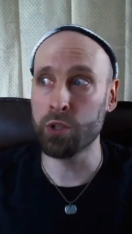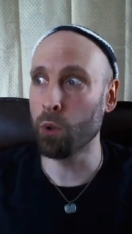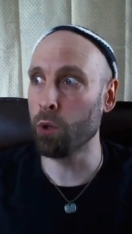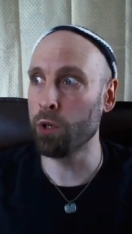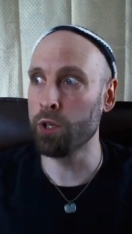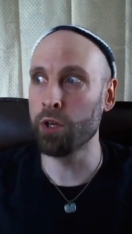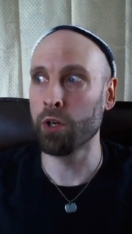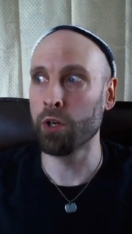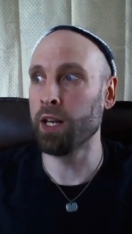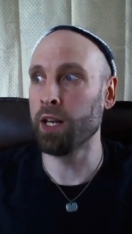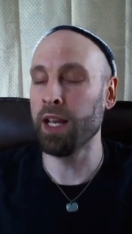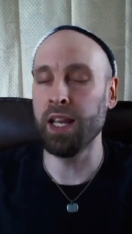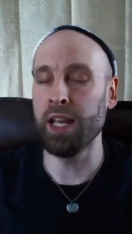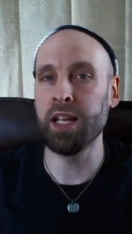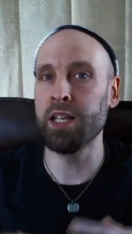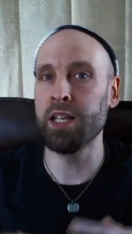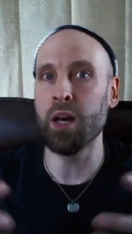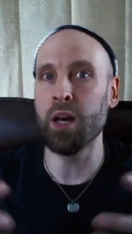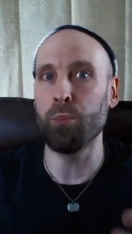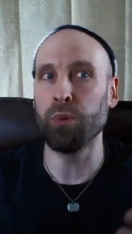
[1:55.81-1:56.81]
or you're going to
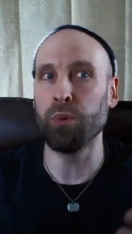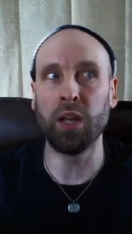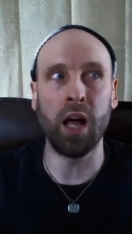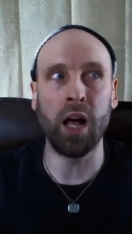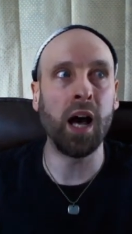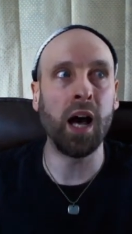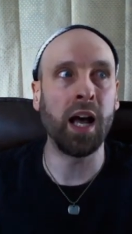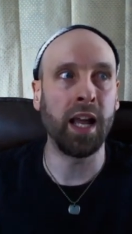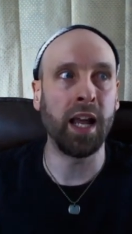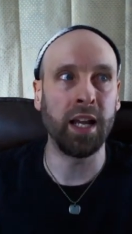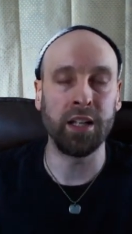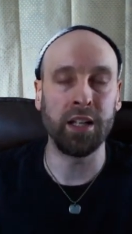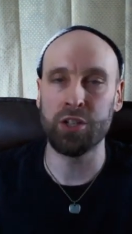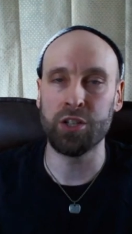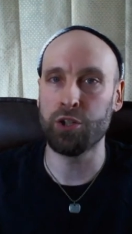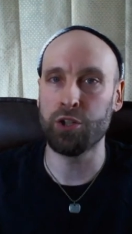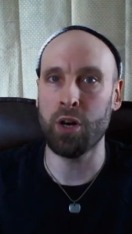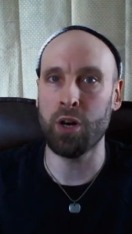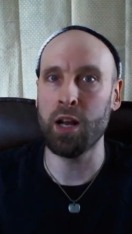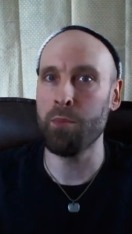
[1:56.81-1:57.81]
end up lying to
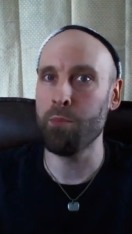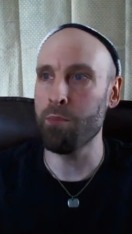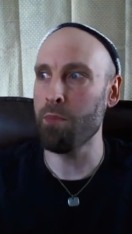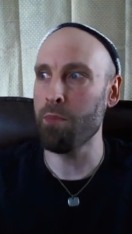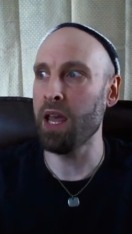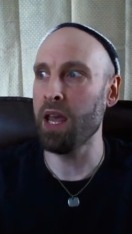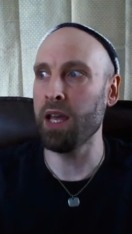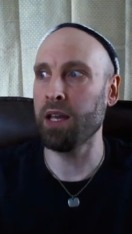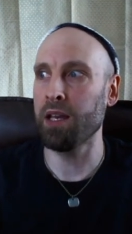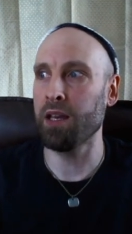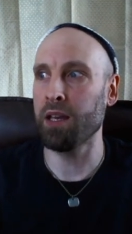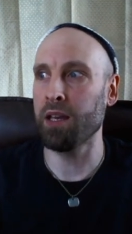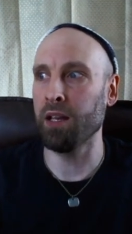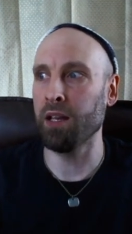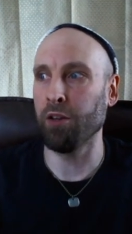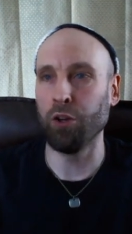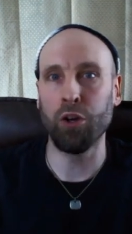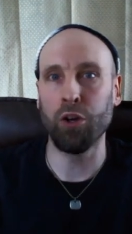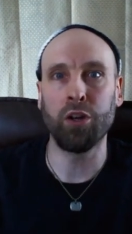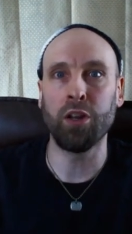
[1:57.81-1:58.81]
try to make it
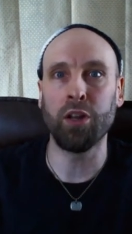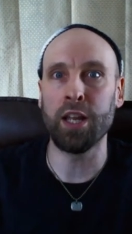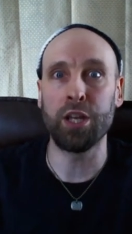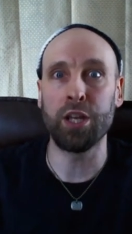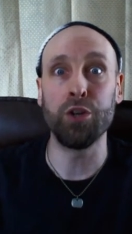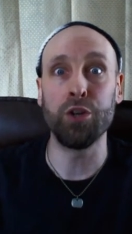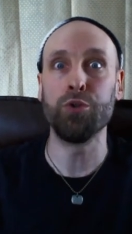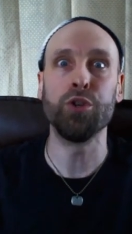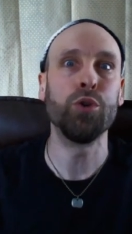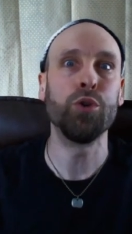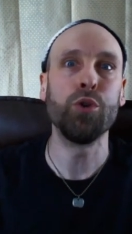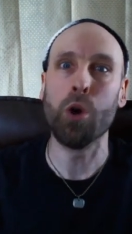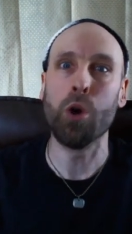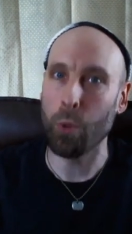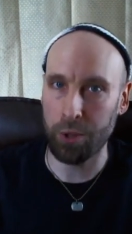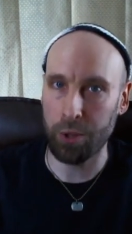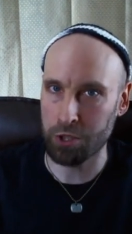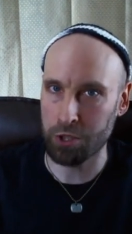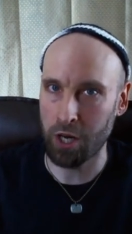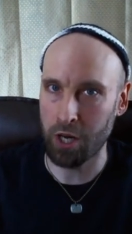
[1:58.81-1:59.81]
look like you do know
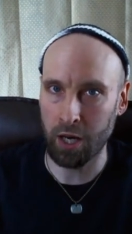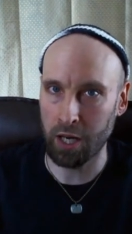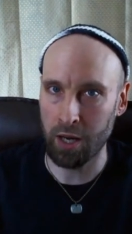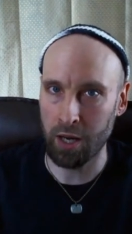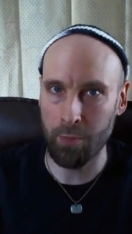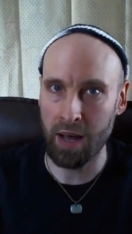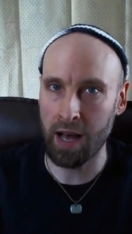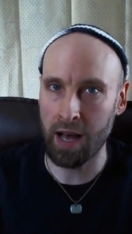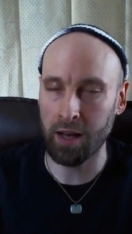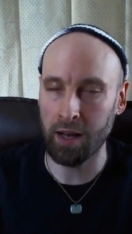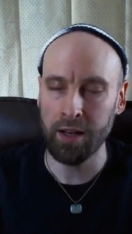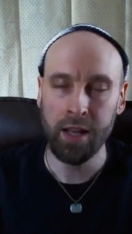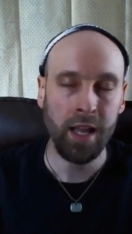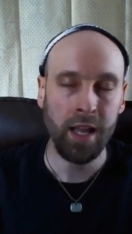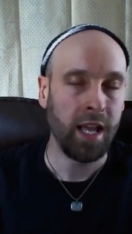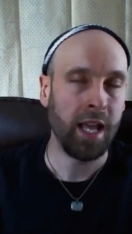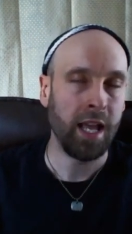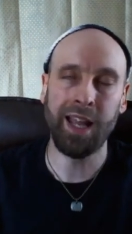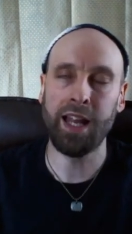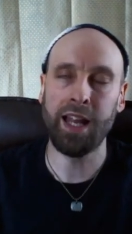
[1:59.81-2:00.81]
what you're talking about,
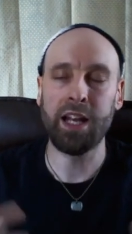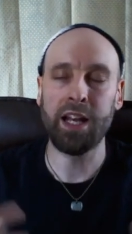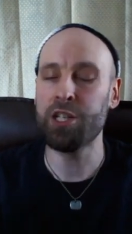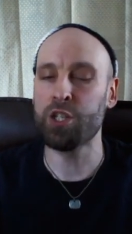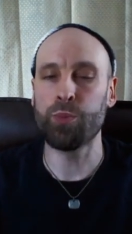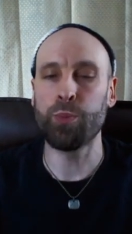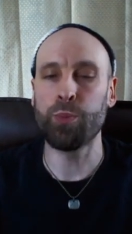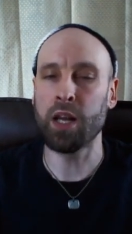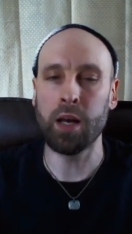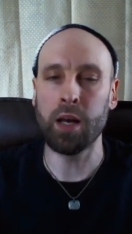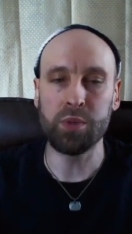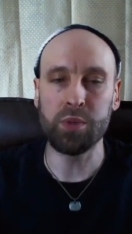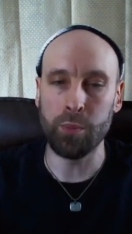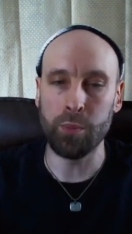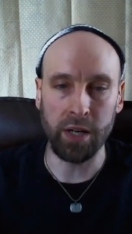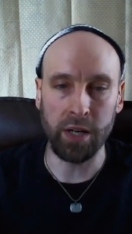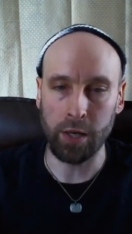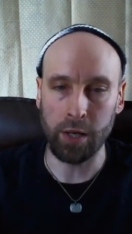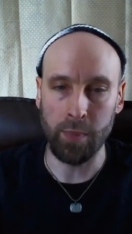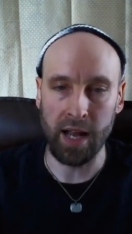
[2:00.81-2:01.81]
and it just becomes a
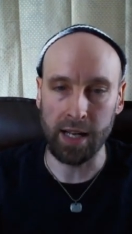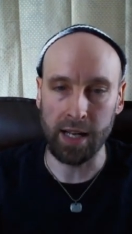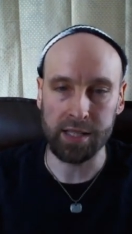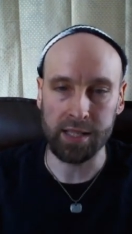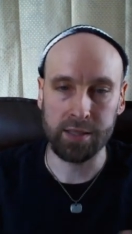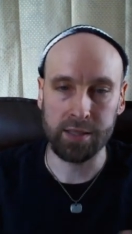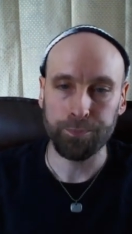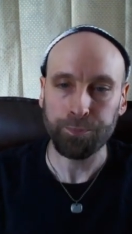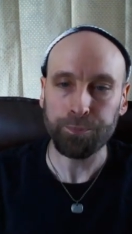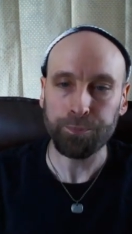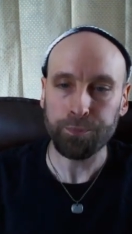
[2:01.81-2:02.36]
bigger mess.